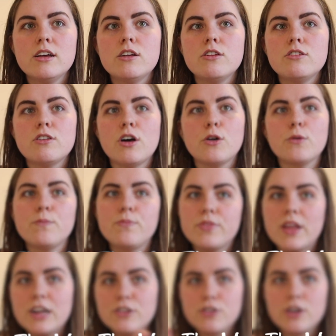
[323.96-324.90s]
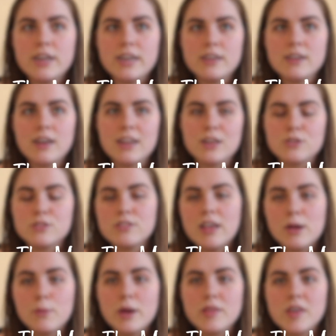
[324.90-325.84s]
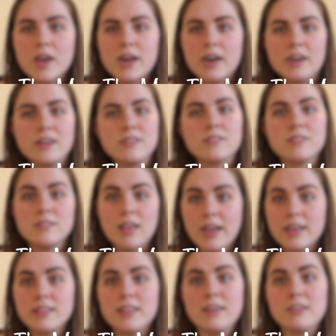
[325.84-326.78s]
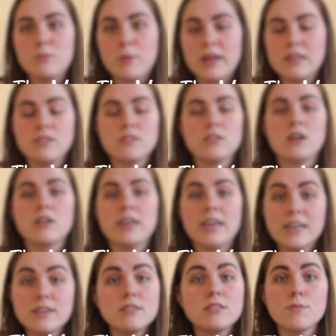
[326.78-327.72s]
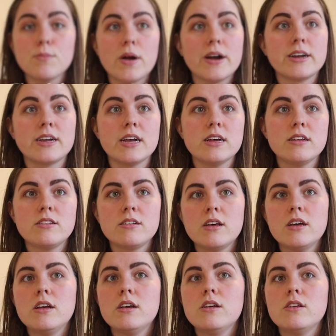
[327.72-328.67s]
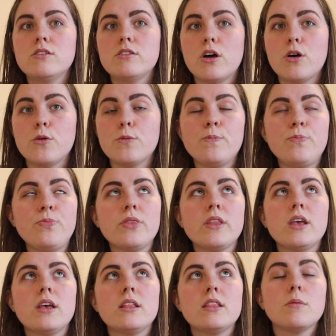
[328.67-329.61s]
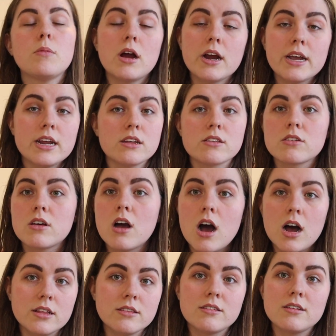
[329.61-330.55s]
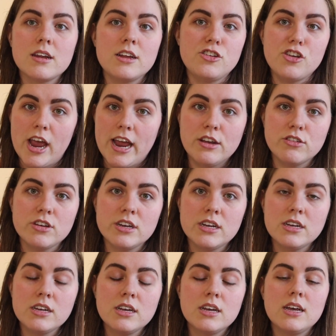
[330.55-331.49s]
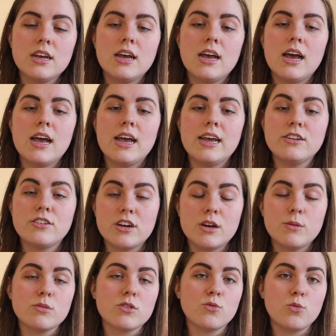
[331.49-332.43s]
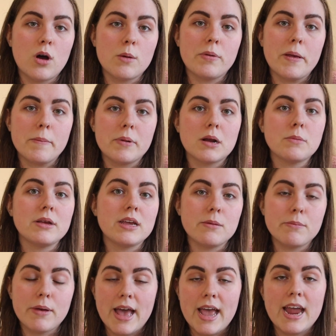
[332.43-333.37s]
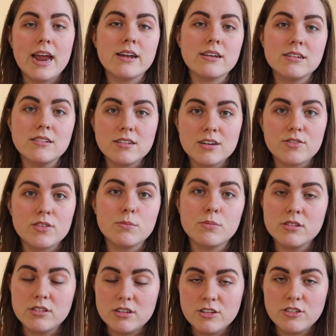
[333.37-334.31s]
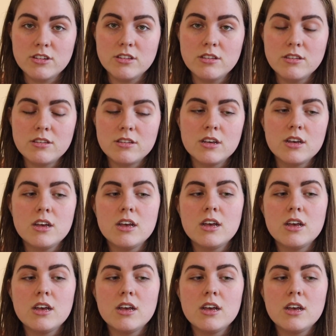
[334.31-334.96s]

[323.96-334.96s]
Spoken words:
So naturally, a little segue there is the second thing it depends on is the market. So the market is constantly changing in terms of what people are being paid in different positions.